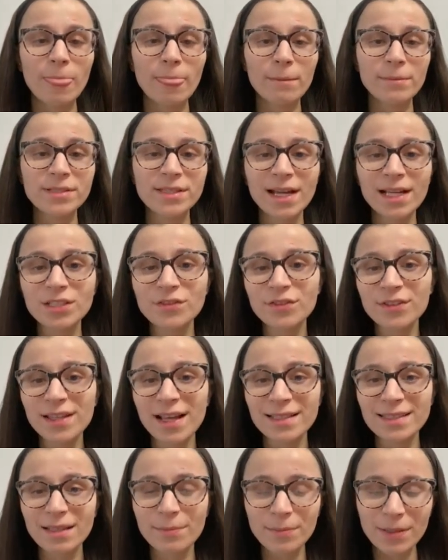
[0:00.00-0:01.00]
Besides for
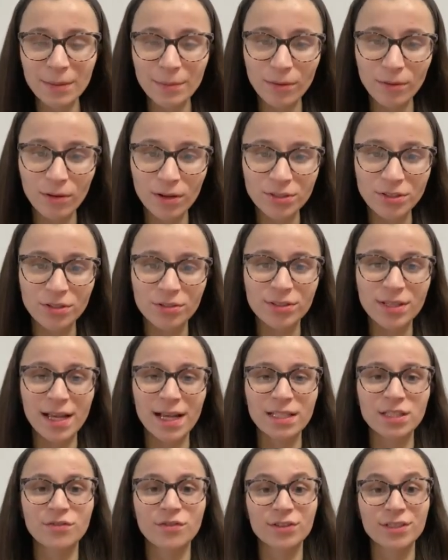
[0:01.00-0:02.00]
that, some people also
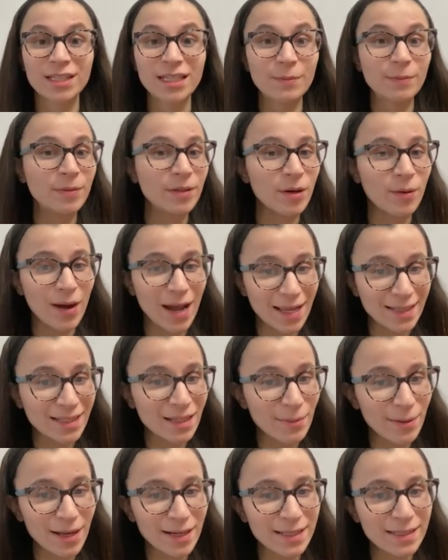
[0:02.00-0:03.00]
test for TPO
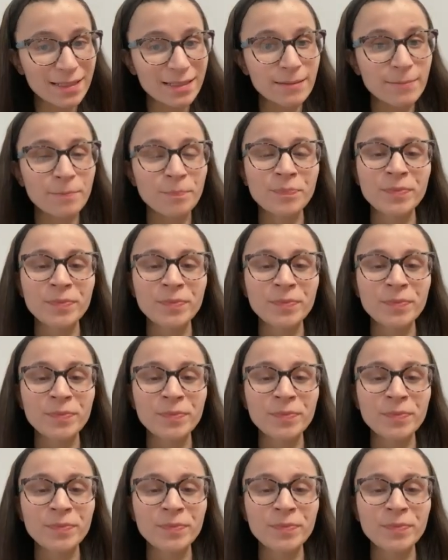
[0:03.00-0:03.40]
antibodies.